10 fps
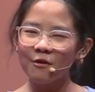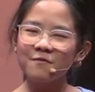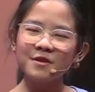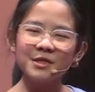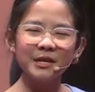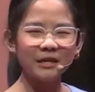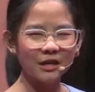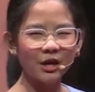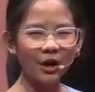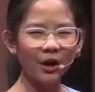Over the
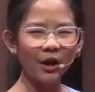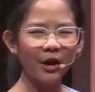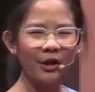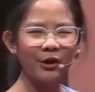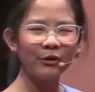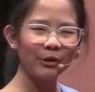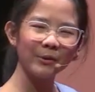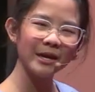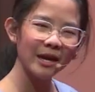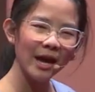year,
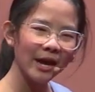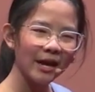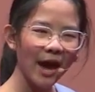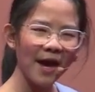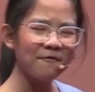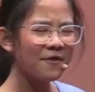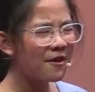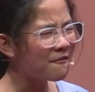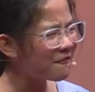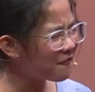Chloe and I have
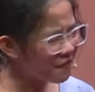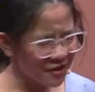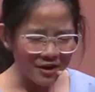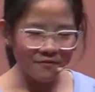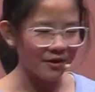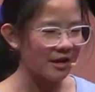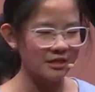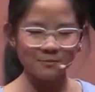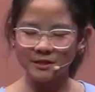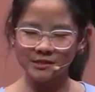very,
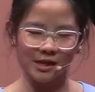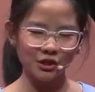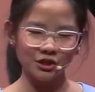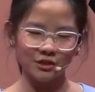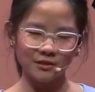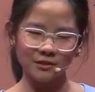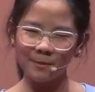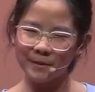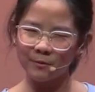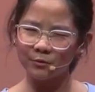very deep
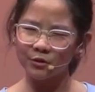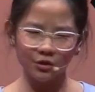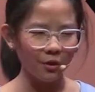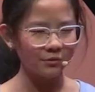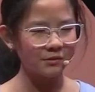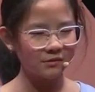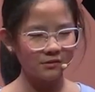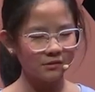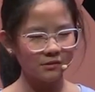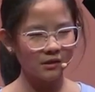discussions about
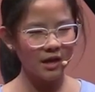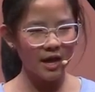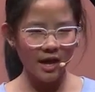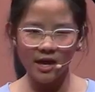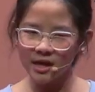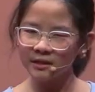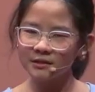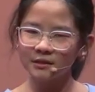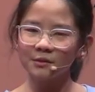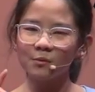ghosts.
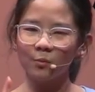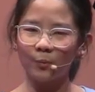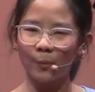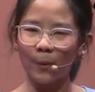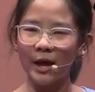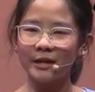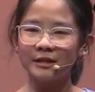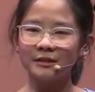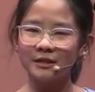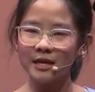Until
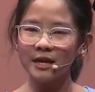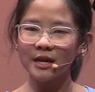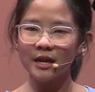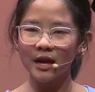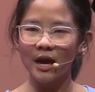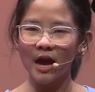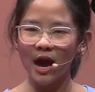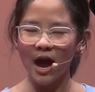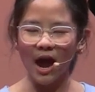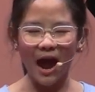one day,
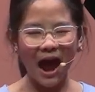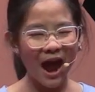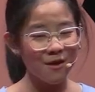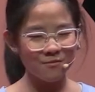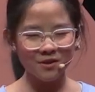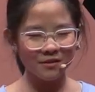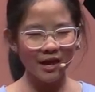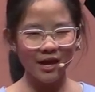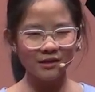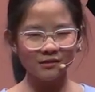I
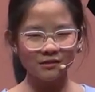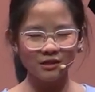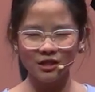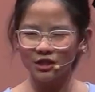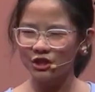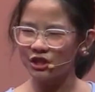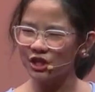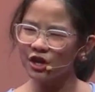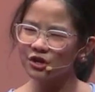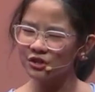realized
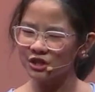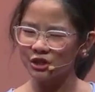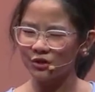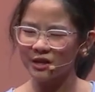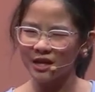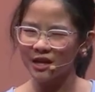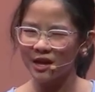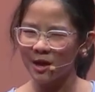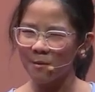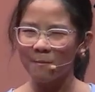she understood it
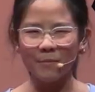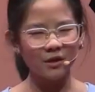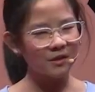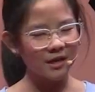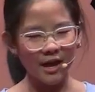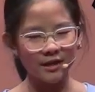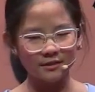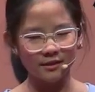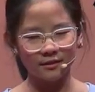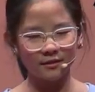better than
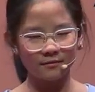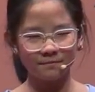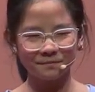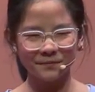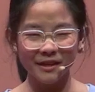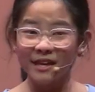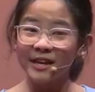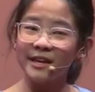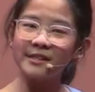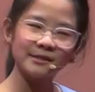I did.
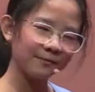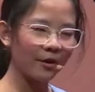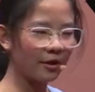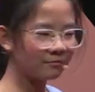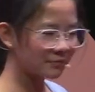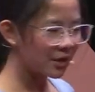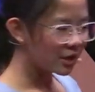It's fall.